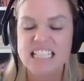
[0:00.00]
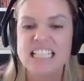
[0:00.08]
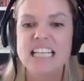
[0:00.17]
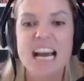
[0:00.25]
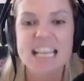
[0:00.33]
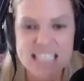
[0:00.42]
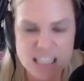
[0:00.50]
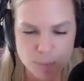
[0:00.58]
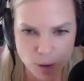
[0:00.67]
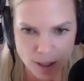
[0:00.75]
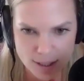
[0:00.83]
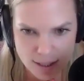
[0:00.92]

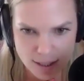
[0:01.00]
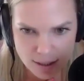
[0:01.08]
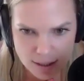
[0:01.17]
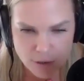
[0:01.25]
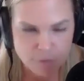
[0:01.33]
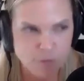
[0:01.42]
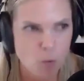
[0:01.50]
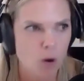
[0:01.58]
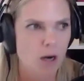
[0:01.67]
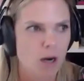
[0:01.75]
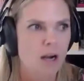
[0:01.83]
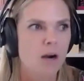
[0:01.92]
Desperate
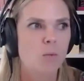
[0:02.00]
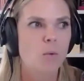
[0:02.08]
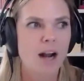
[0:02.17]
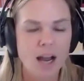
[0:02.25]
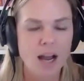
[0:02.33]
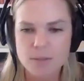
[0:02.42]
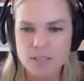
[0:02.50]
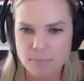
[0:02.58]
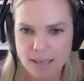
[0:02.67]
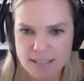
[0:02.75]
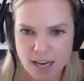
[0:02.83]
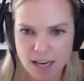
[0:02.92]
for. When I was in
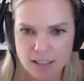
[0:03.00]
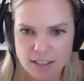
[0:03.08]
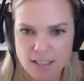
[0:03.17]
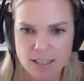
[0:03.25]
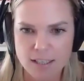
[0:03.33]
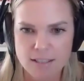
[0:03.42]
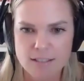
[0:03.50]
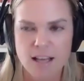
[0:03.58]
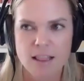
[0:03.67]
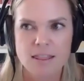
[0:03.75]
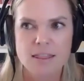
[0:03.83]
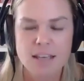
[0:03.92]
my dieting days,
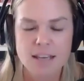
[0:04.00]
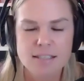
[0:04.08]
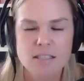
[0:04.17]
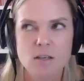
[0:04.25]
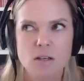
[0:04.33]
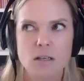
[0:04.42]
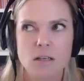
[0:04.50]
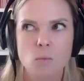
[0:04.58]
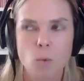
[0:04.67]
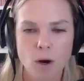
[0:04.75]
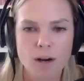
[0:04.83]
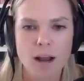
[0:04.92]
this
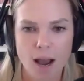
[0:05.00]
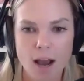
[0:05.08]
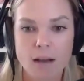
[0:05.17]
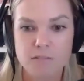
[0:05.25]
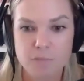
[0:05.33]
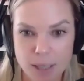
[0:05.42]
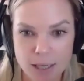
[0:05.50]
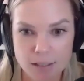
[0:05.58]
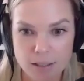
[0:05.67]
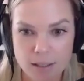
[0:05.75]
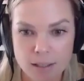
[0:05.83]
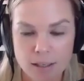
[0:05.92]
would have
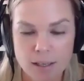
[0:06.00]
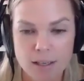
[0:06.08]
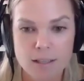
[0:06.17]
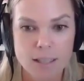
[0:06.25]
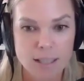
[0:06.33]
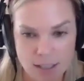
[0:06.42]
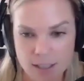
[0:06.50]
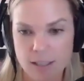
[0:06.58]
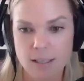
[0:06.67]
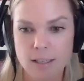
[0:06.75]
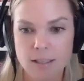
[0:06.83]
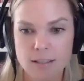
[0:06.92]
been the
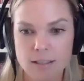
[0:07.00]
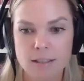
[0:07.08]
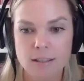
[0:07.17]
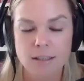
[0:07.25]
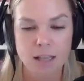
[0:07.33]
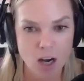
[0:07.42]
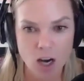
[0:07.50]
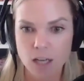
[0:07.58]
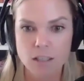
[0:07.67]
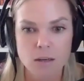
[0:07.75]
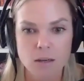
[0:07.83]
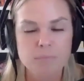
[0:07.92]
key that
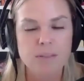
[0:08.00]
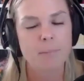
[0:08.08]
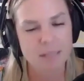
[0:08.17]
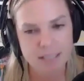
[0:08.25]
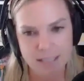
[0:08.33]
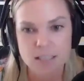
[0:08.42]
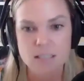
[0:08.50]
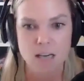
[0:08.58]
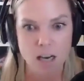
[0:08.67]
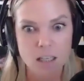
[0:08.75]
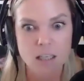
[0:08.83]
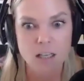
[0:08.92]
un that began to
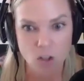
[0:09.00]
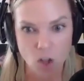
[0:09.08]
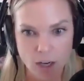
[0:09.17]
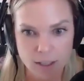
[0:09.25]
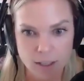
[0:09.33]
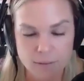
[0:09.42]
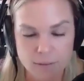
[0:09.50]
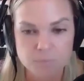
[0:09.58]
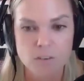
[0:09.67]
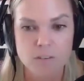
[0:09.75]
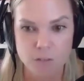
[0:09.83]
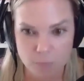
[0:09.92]
unlock it
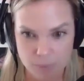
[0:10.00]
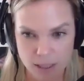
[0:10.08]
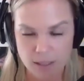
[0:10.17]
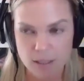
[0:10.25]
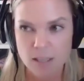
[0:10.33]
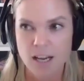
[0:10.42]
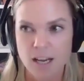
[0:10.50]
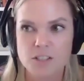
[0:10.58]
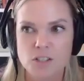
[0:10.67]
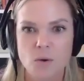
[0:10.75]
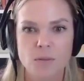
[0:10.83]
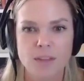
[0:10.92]
for me. And
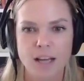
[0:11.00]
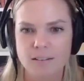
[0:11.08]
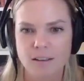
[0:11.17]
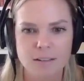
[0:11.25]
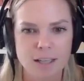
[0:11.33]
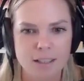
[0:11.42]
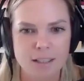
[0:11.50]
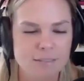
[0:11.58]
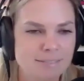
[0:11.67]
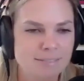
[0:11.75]
so that's uh, like